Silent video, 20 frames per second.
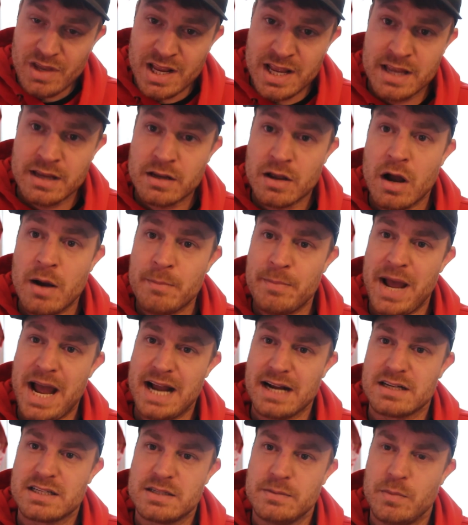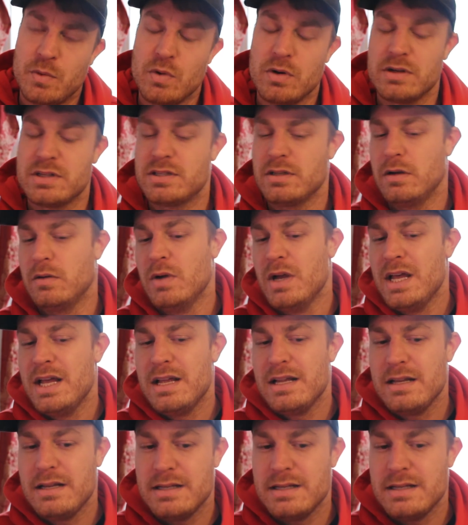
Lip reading: and compact some more. So